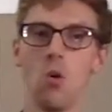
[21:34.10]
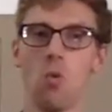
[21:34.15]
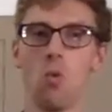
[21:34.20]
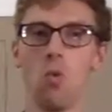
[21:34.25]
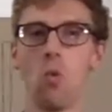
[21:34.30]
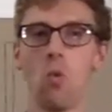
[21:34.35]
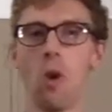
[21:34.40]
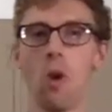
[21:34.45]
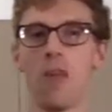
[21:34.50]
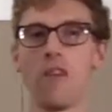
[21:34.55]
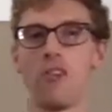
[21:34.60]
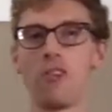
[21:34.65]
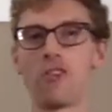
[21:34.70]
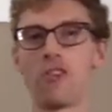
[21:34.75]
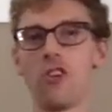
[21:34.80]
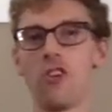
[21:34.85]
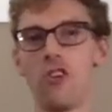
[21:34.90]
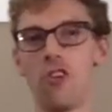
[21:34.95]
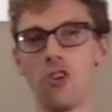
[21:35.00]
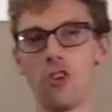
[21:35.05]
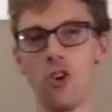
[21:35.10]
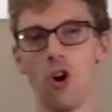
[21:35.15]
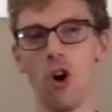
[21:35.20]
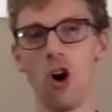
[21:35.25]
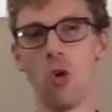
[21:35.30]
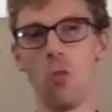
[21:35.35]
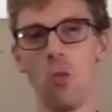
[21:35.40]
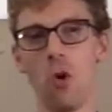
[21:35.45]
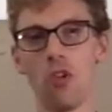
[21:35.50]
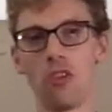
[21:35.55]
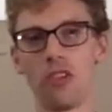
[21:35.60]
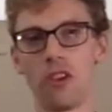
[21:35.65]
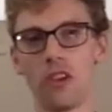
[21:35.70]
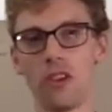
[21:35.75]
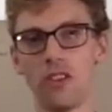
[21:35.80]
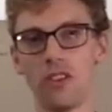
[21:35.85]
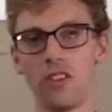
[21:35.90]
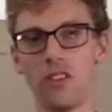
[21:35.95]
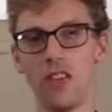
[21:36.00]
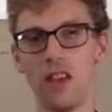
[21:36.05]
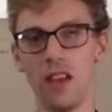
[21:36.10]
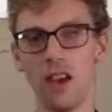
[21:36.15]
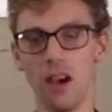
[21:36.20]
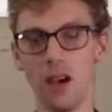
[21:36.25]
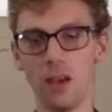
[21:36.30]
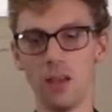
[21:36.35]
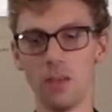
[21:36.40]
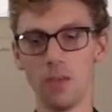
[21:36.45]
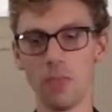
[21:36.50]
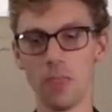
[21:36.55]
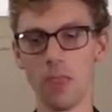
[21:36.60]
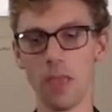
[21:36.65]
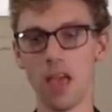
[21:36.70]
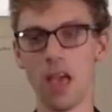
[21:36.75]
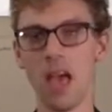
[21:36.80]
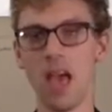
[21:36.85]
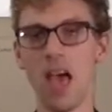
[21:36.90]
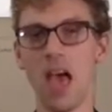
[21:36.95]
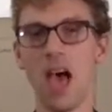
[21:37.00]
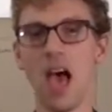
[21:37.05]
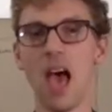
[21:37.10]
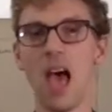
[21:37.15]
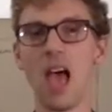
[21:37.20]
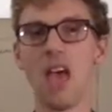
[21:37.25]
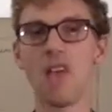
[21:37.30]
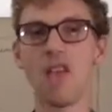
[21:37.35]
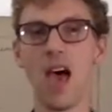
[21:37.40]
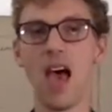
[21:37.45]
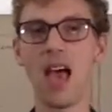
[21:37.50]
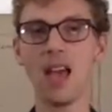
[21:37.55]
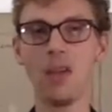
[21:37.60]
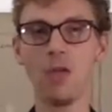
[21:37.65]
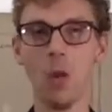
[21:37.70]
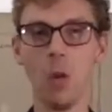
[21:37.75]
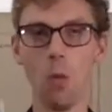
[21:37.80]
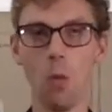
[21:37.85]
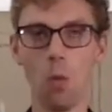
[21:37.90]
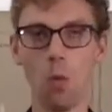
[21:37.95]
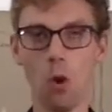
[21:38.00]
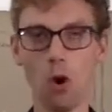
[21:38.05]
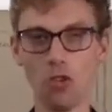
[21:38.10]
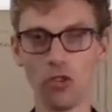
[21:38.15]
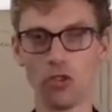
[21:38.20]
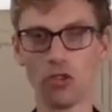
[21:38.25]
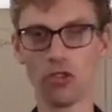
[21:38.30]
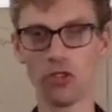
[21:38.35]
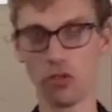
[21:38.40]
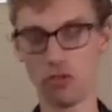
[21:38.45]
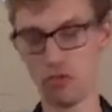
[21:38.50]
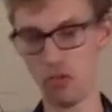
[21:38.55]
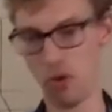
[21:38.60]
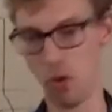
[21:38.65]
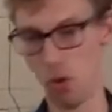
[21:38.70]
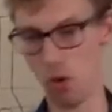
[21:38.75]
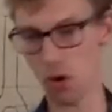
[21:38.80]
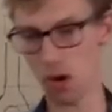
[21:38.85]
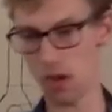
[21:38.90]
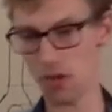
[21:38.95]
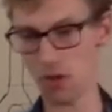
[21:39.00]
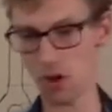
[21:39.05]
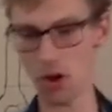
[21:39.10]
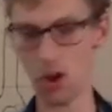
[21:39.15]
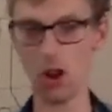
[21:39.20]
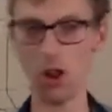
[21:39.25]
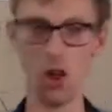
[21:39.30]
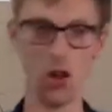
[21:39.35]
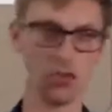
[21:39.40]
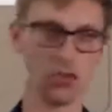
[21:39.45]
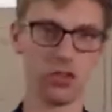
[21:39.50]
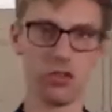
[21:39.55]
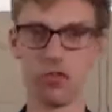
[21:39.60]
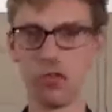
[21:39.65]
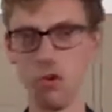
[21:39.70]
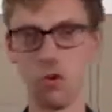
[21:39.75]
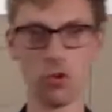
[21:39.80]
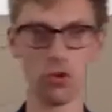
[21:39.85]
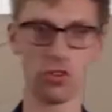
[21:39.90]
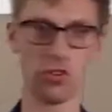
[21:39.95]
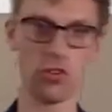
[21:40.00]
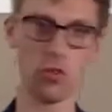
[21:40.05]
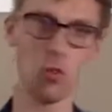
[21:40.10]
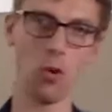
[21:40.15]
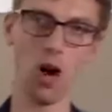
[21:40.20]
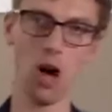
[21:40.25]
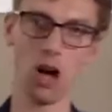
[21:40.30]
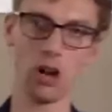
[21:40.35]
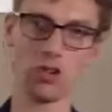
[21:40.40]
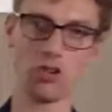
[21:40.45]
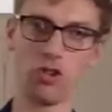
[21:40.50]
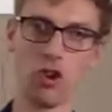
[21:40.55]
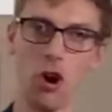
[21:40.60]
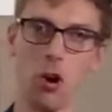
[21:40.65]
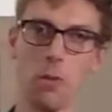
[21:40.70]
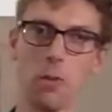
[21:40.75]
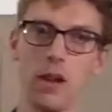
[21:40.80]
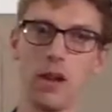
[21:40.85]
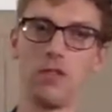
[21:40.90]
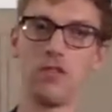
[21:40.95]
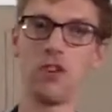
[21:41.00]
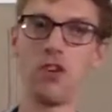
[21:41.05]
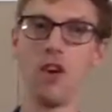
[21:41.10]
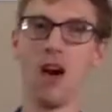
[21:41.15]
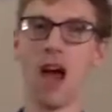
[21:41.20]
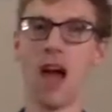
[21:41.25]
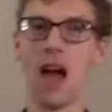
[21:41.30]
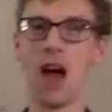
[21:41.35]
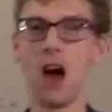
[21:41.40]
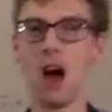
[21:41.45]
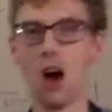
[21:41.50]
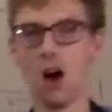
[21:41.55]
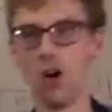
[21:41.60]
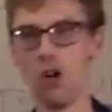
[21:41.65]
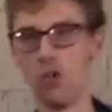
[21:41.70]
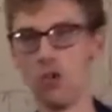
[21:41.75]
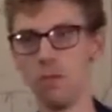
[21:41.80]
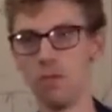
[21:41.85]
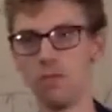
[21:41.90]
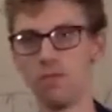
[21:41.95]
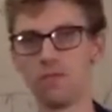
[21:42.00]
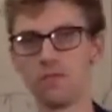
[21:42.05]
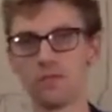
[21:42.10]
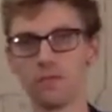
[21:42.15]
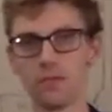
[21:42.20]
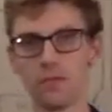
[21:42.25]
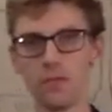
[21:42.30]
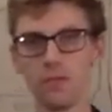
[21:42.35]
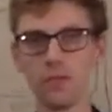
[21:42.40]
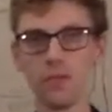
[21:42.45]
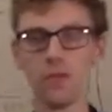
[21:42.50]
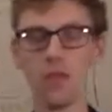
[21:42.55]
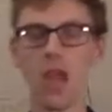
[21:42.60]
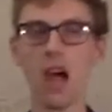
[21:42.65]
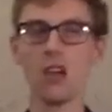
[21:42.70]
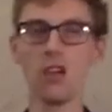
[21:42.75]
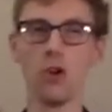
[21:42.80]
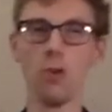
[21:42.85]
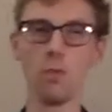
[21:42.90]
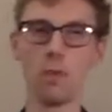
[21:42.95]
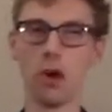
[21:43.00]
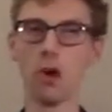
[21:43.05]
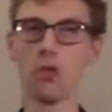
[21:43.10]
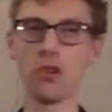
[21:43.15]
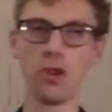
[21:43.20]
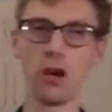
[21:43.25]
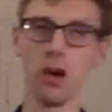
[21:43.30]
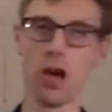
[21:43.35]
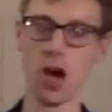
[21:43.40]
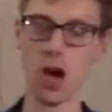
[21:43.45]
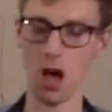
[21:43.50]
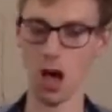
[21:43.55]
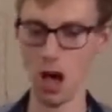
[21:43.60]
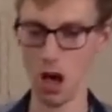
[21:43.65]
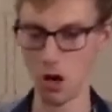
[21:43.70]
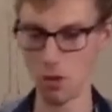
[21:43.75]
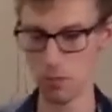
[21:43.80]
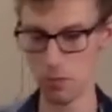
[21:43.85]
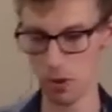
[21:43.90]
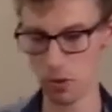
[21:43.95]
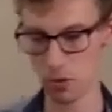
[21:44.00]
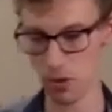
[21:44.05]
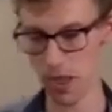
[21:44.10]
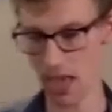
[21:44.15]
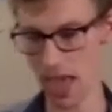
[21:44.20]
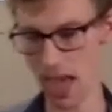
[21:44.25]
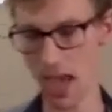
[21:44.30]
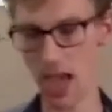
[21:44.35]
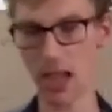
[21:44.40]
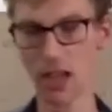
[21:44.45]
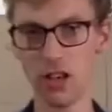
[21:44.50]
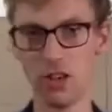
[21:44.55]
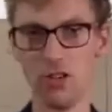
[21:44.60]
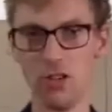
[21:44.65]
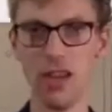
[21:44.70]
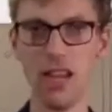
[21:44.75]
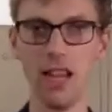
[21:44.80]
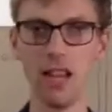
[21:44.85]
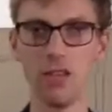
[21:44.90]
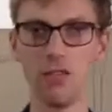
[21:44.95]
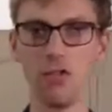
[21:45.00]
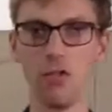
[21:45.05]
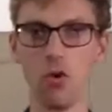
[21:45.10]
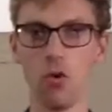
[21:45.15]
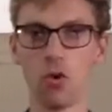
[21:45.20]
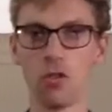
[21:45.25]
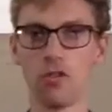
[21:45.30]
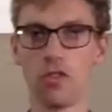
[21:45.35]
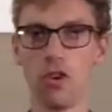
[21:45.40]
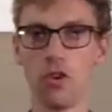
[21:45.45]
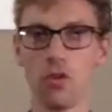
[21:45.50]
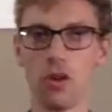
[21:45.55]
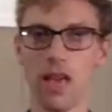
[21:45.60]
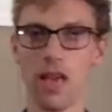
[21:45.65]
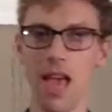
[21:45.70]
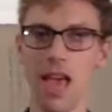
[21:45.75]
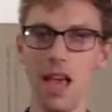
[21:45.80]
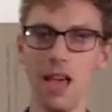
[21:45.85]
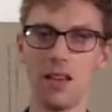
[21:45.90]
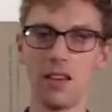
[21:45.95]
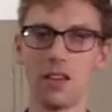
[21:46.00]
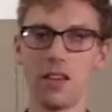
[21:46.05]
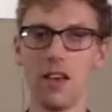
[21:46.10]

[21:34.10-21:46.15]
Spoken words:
whether it's good or not and what to consider. If anyone wants a fork, I've got lots of forks in the workshop, and if you're at home and you're building a home build kit and you need a fork for your kit,